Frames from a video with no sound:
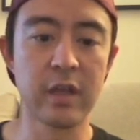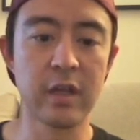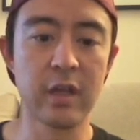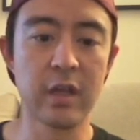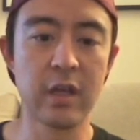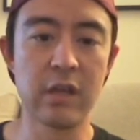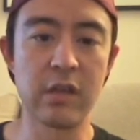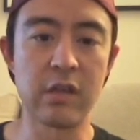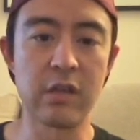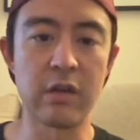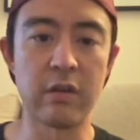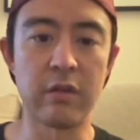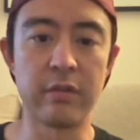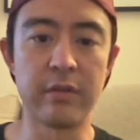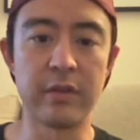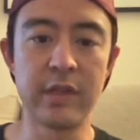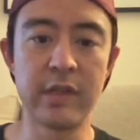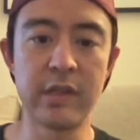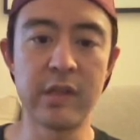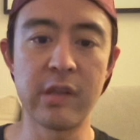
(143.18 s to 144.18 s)
So
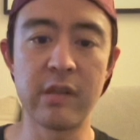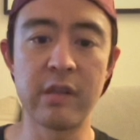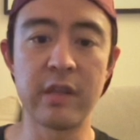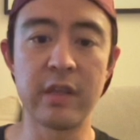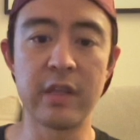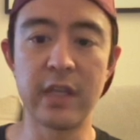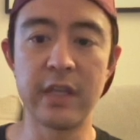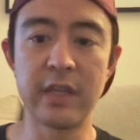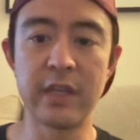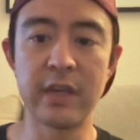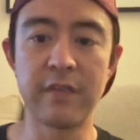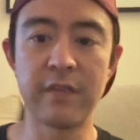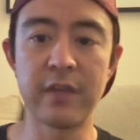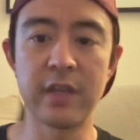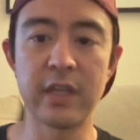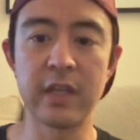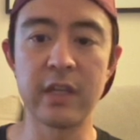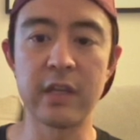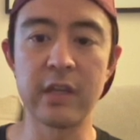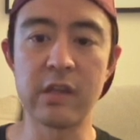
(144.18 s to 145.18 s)
this is
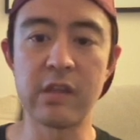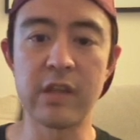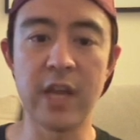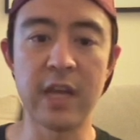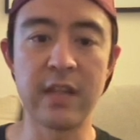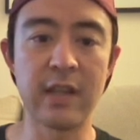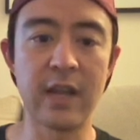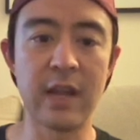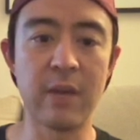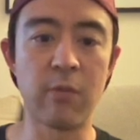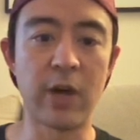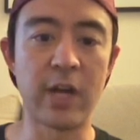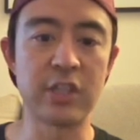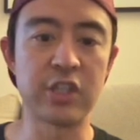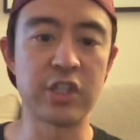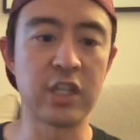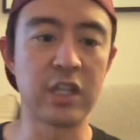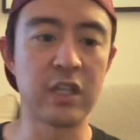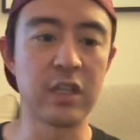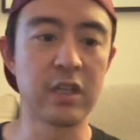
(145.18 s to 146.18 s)
definitely a good sign that I'm
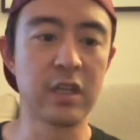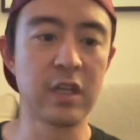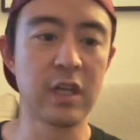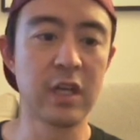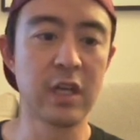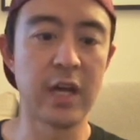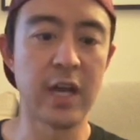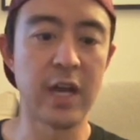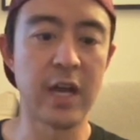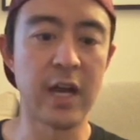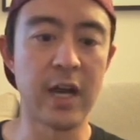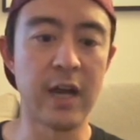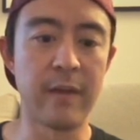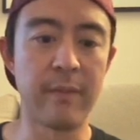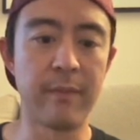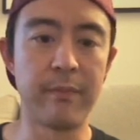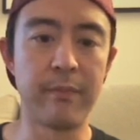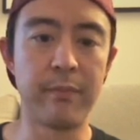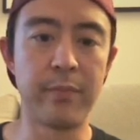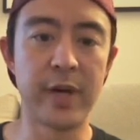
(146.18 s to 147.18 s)
watching.
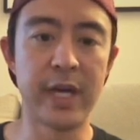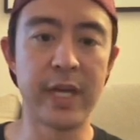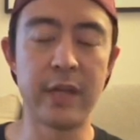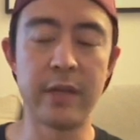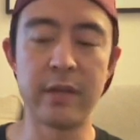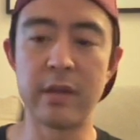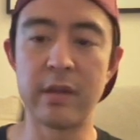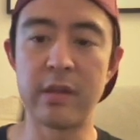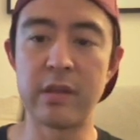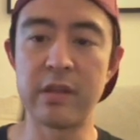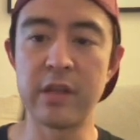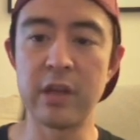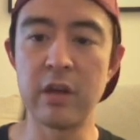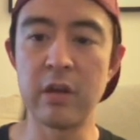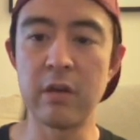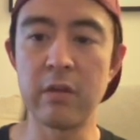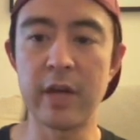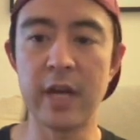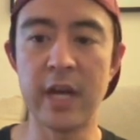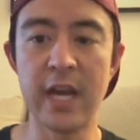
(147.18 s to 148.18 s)
But
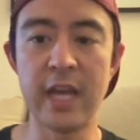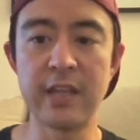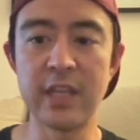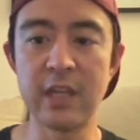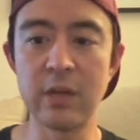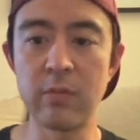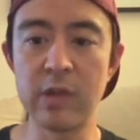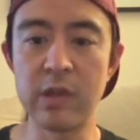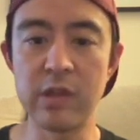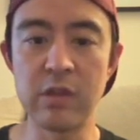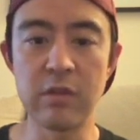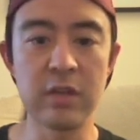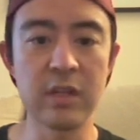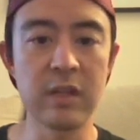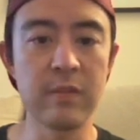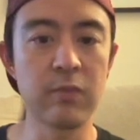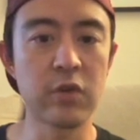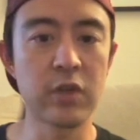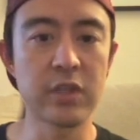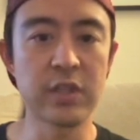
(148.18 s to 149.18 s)
still, I think we still
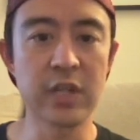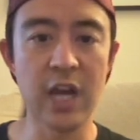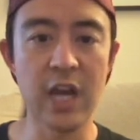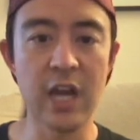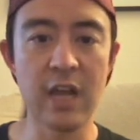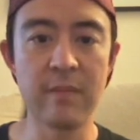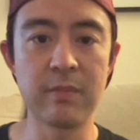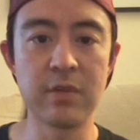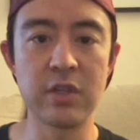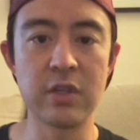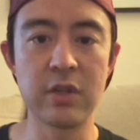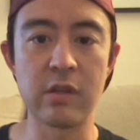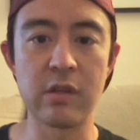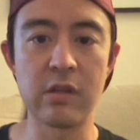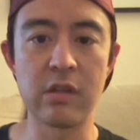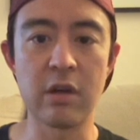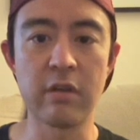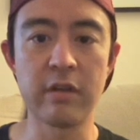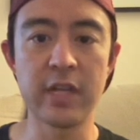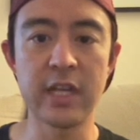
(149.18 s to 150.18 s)
need more time to
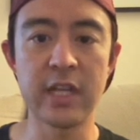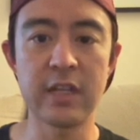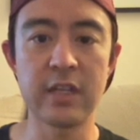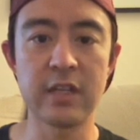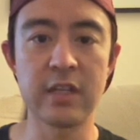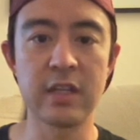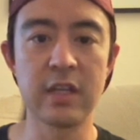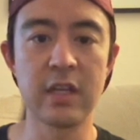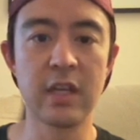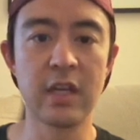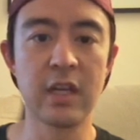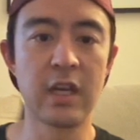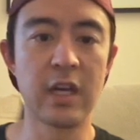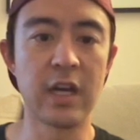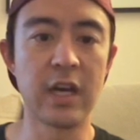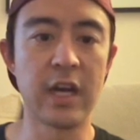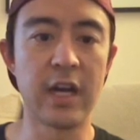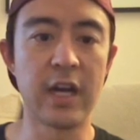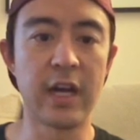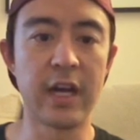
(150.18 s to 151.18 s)
consolidate
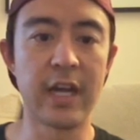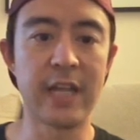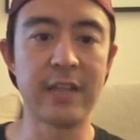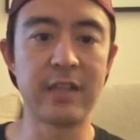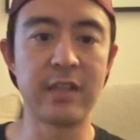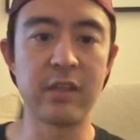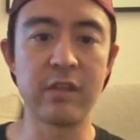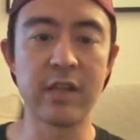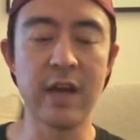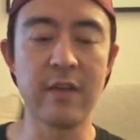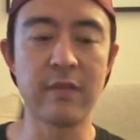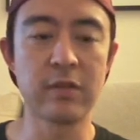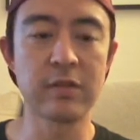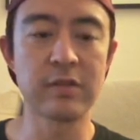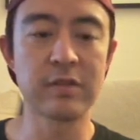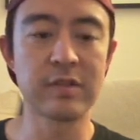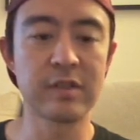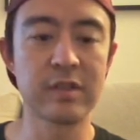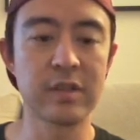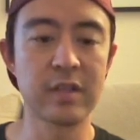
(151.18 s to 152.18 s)
at these
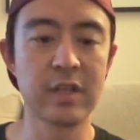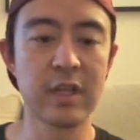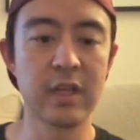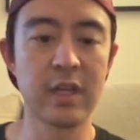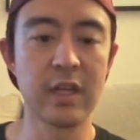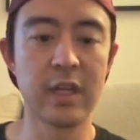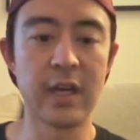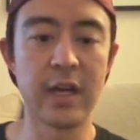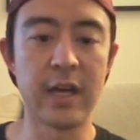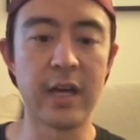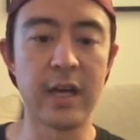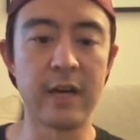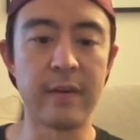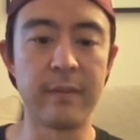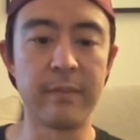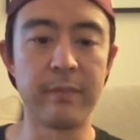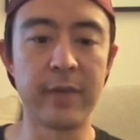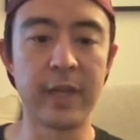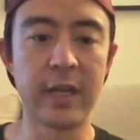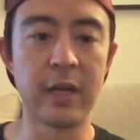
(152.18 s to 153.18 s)
levels.
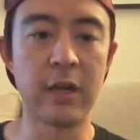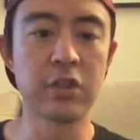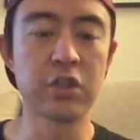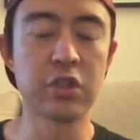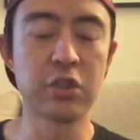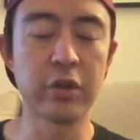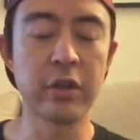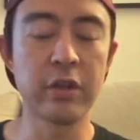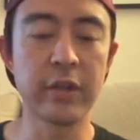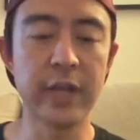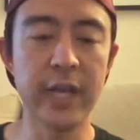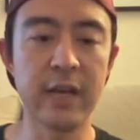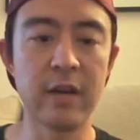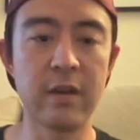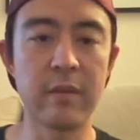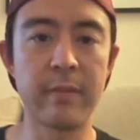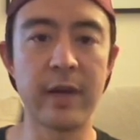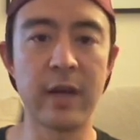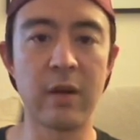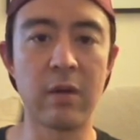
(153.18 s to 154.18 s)
And I'll show you later
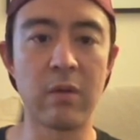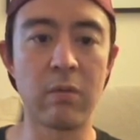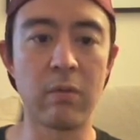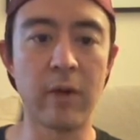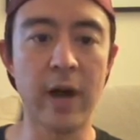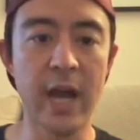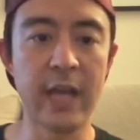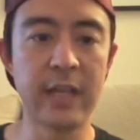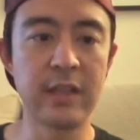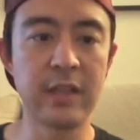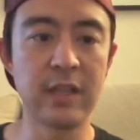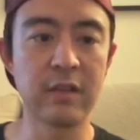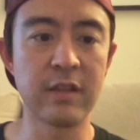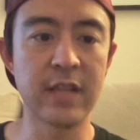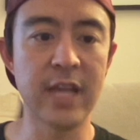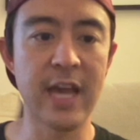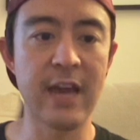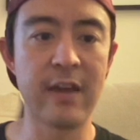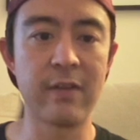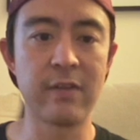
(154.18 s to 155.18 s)
about why I think
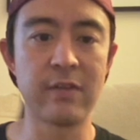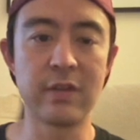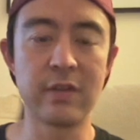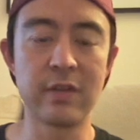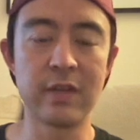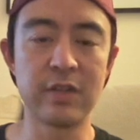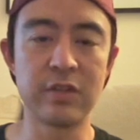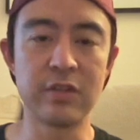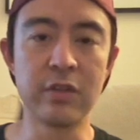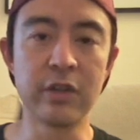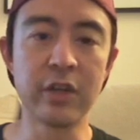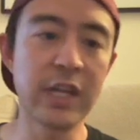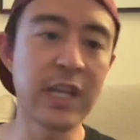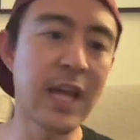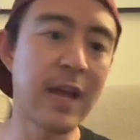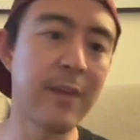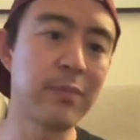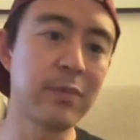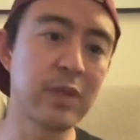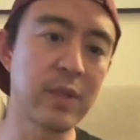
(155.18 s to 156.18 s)
that, looking
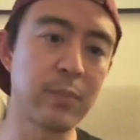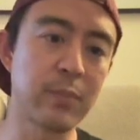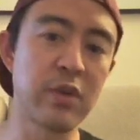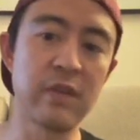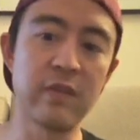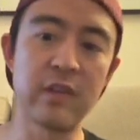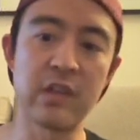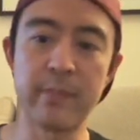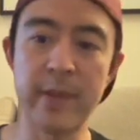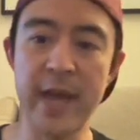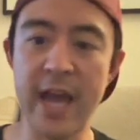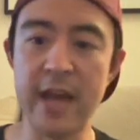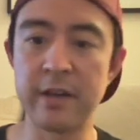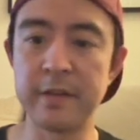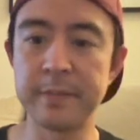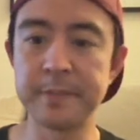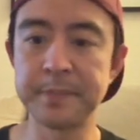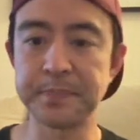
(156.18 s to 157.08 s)
at the previous pattern.